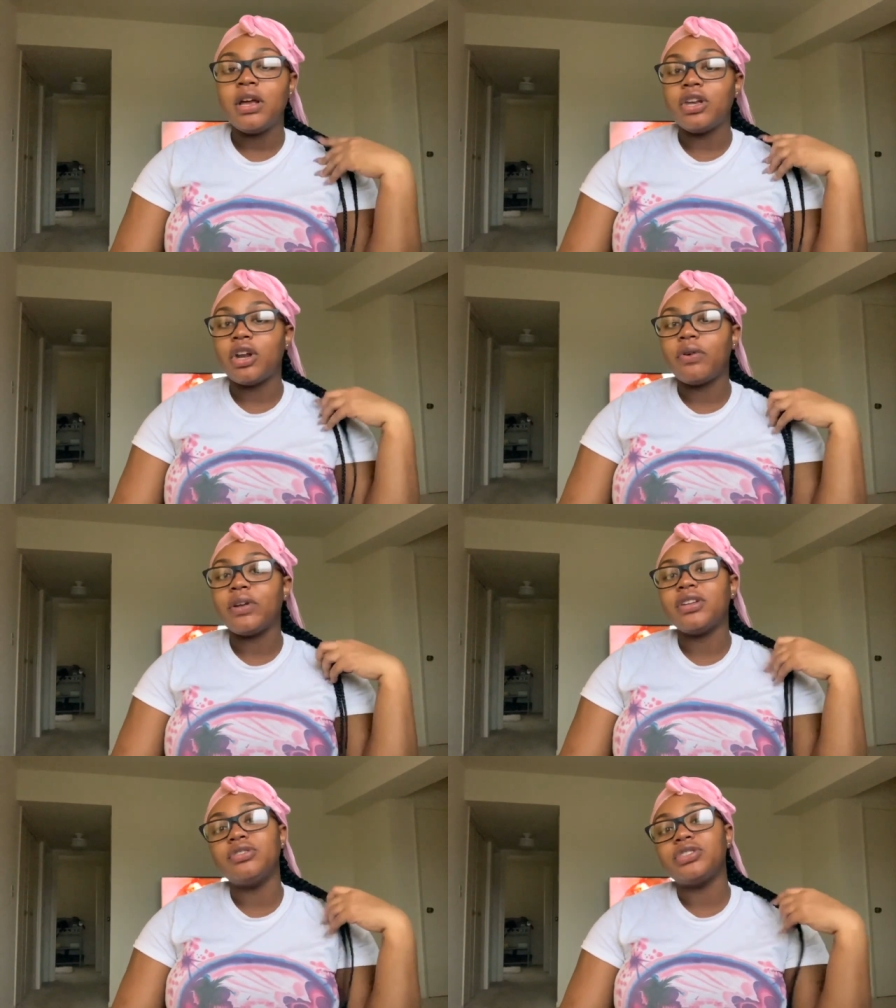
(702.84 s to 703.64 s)
You know,
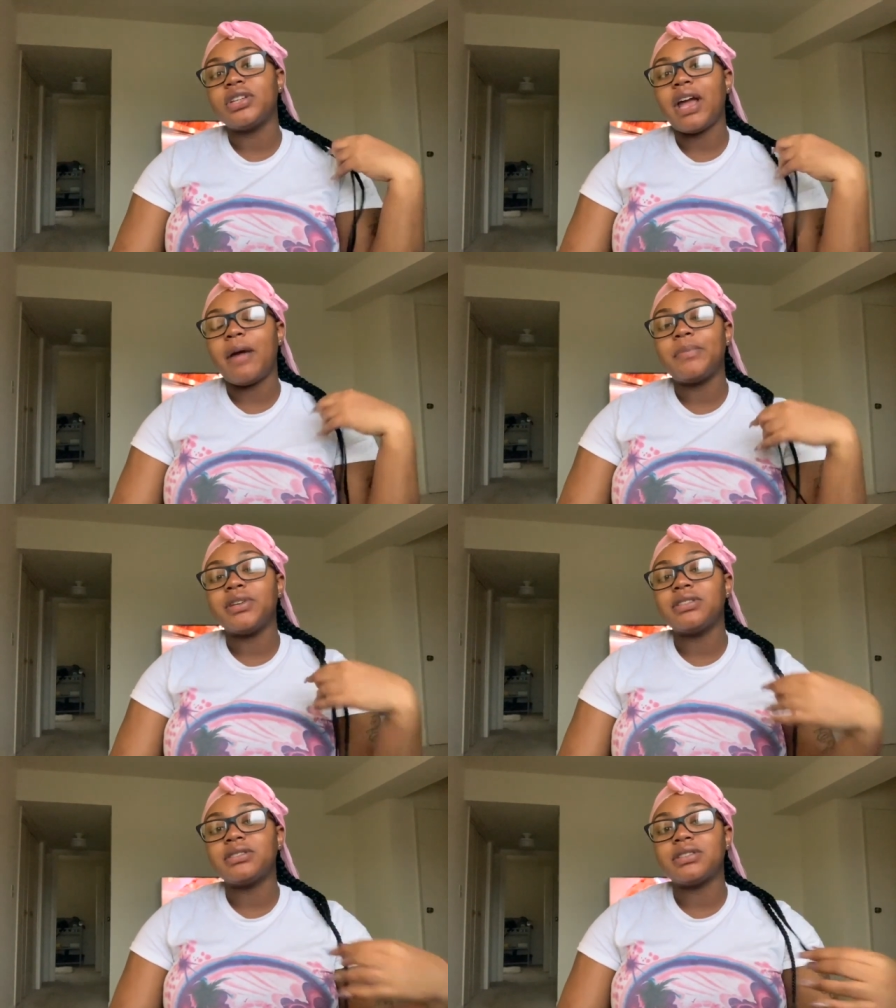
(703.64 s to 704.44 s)
it usually
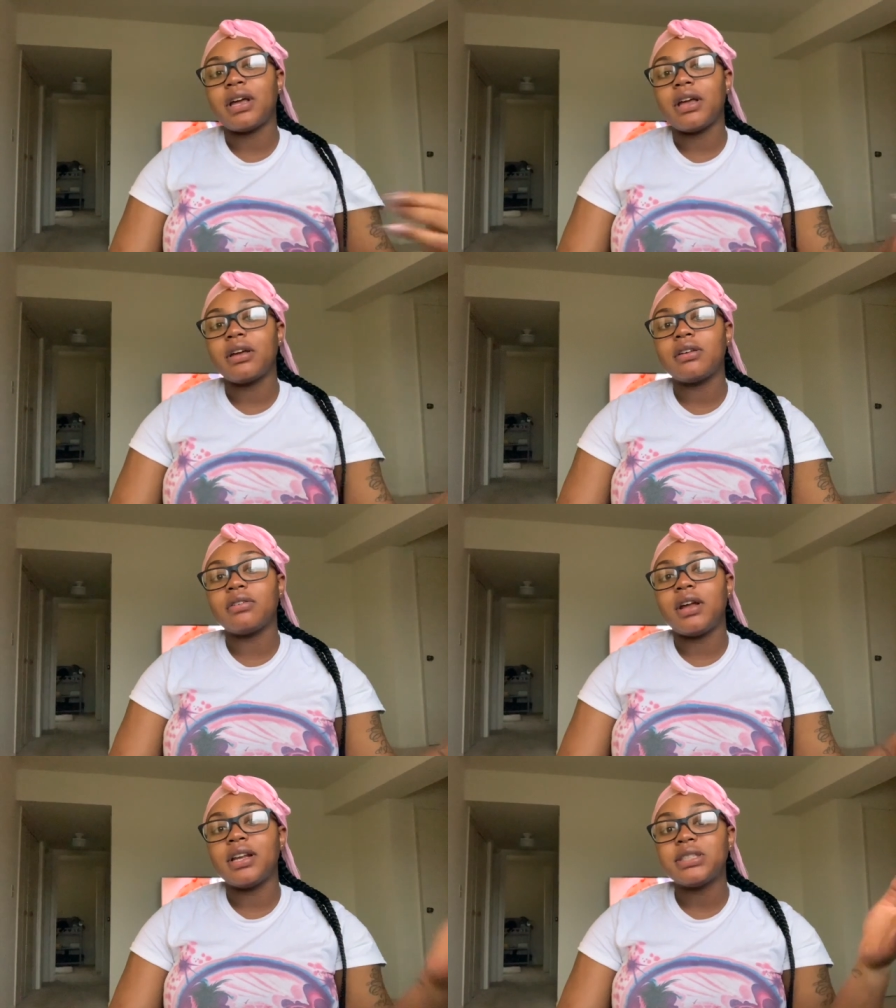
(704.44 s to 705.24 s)
happens like
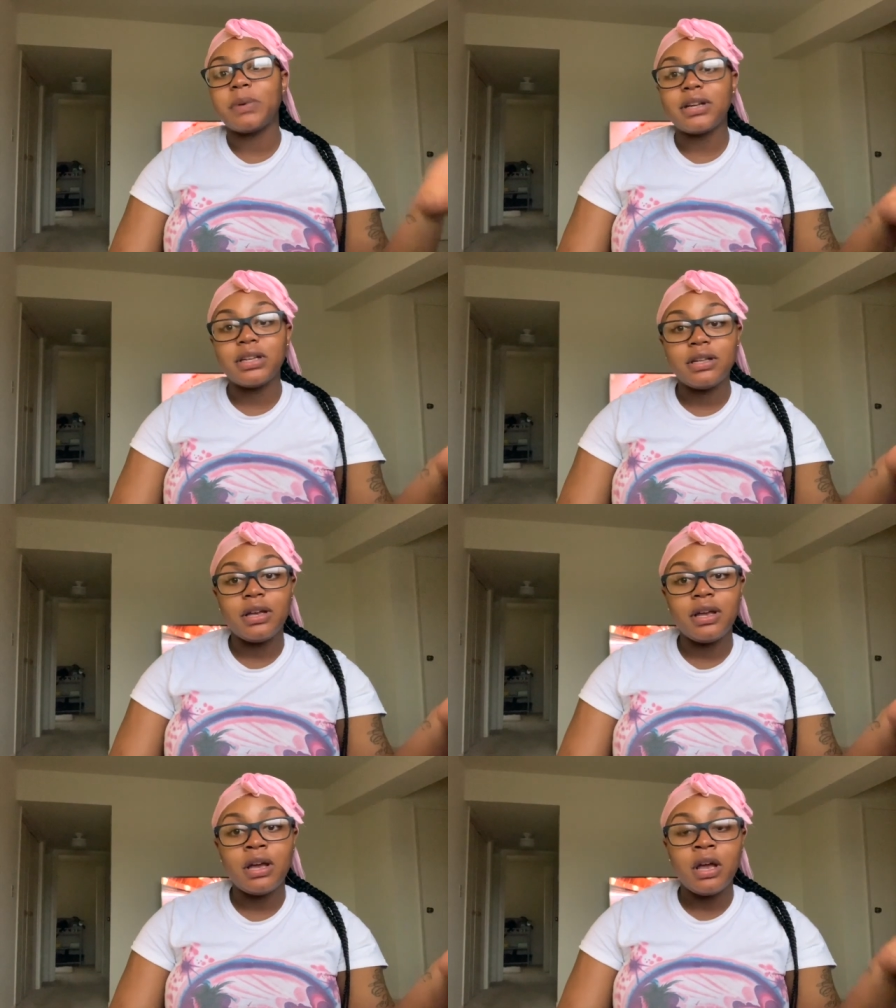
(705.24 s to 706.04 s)

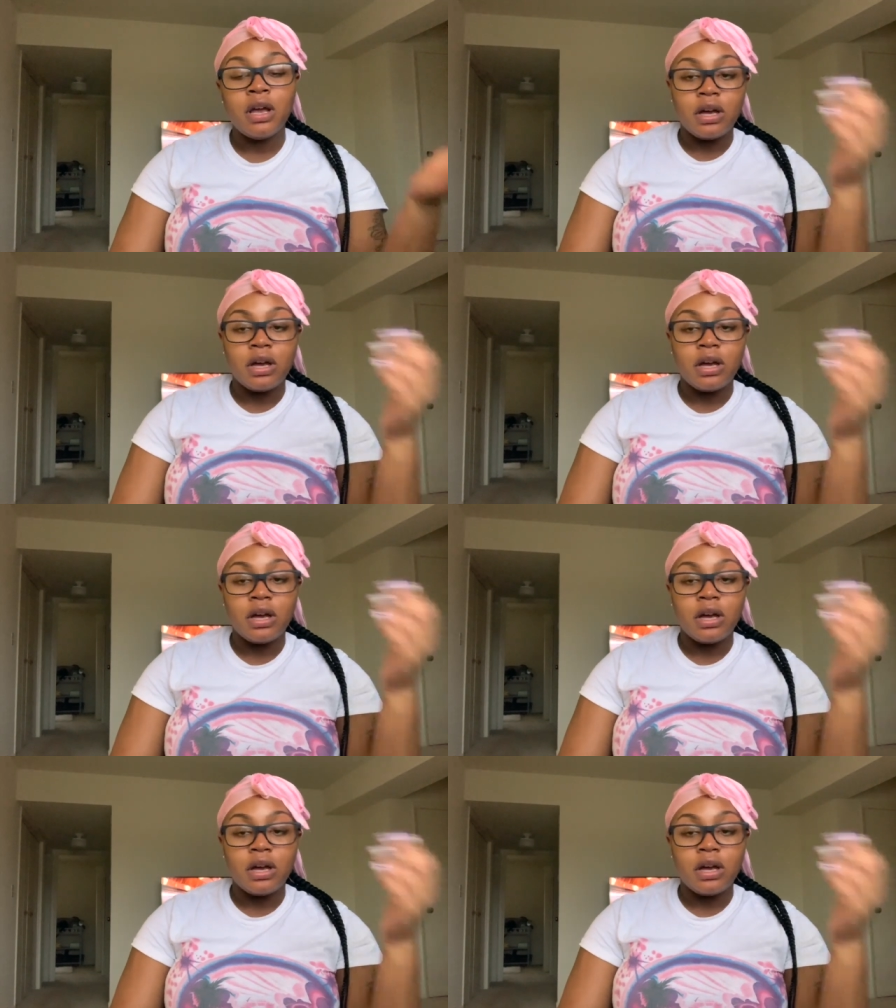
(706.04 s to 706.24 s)
unexpectedly,